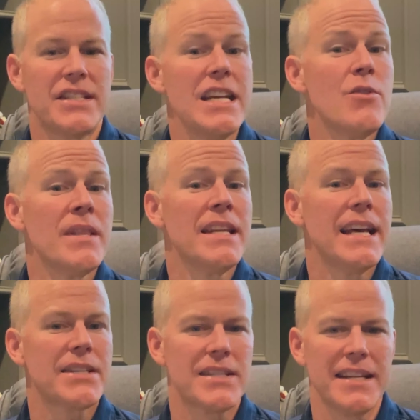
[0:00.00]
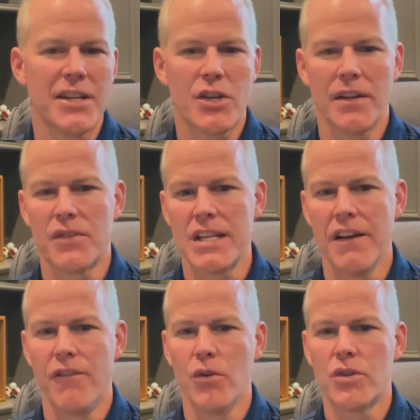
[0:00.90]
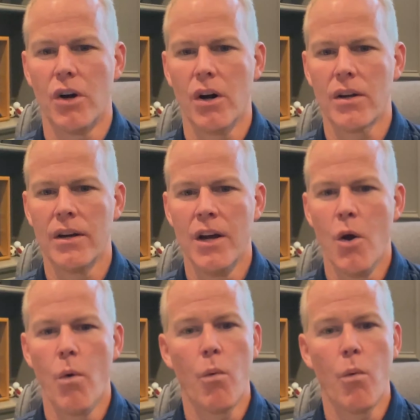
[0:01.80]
See you in the next edition of C F O Talk,